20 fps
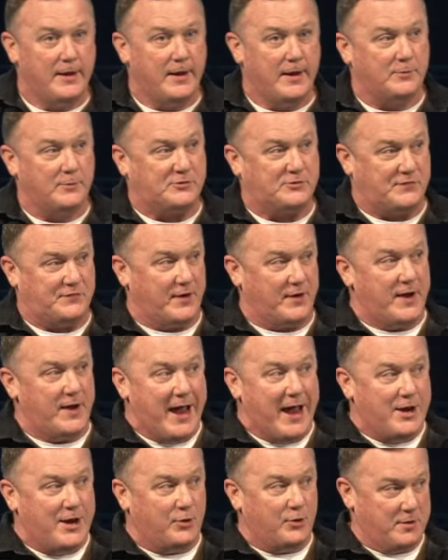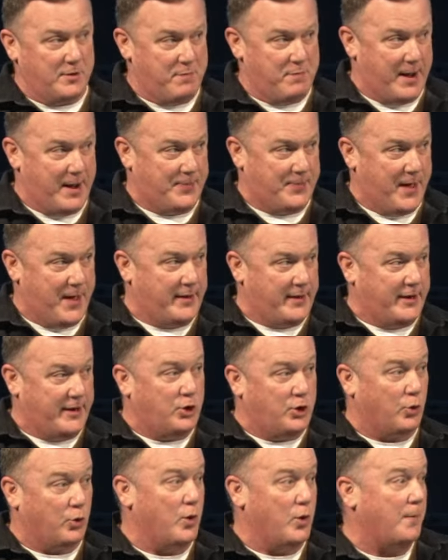I was very angry about that. He
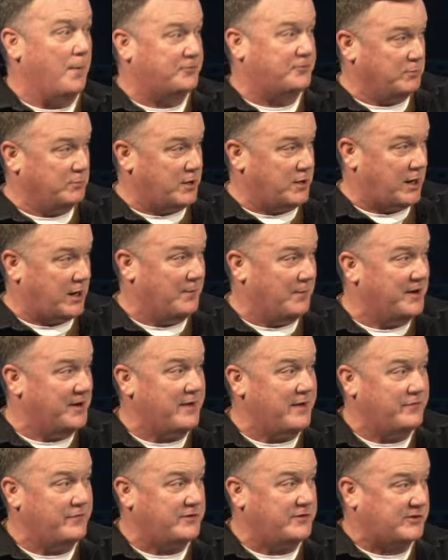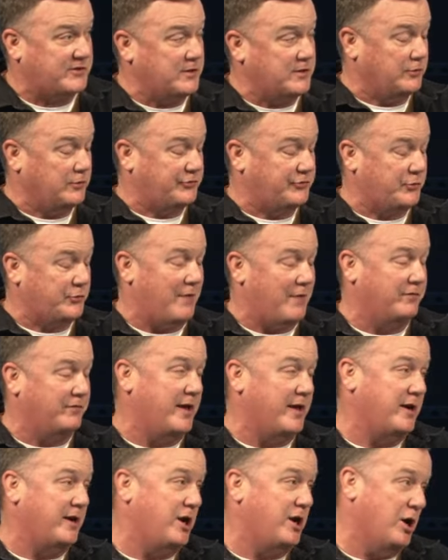grew up to become a Navy SEAL, so I've
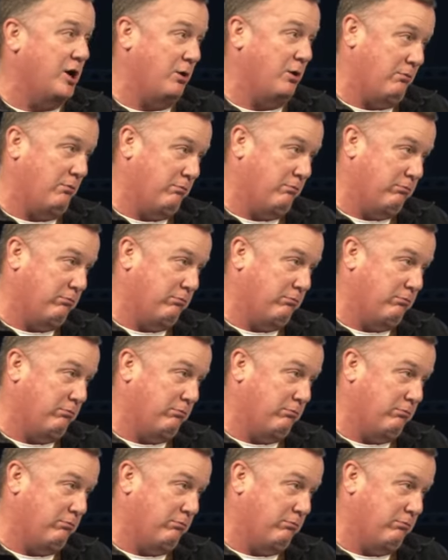let it go.